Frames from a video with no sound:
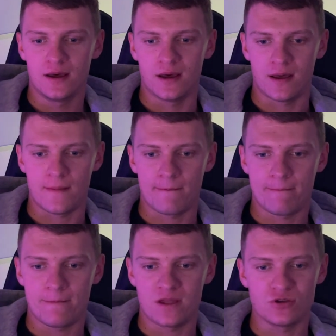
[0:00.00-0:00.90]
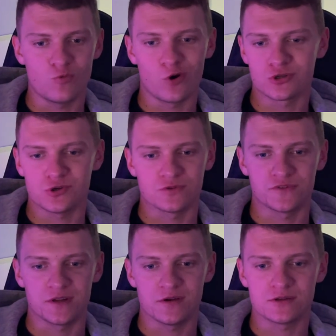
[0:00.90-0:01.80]
And you watch those
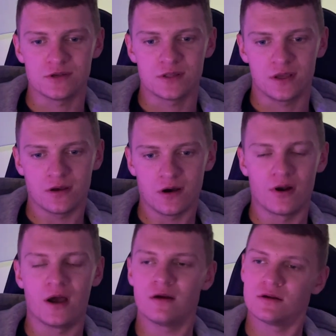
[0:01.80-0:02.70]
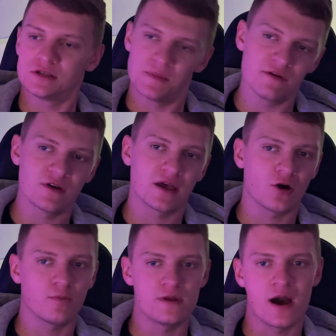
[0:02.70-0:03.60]
videos and you think, all right, it's a bit of a kick
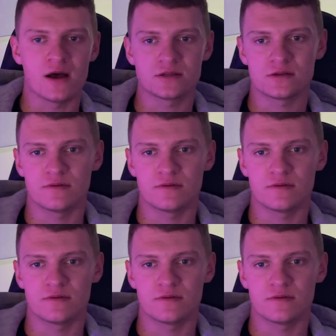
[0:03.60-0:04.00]
up the ass.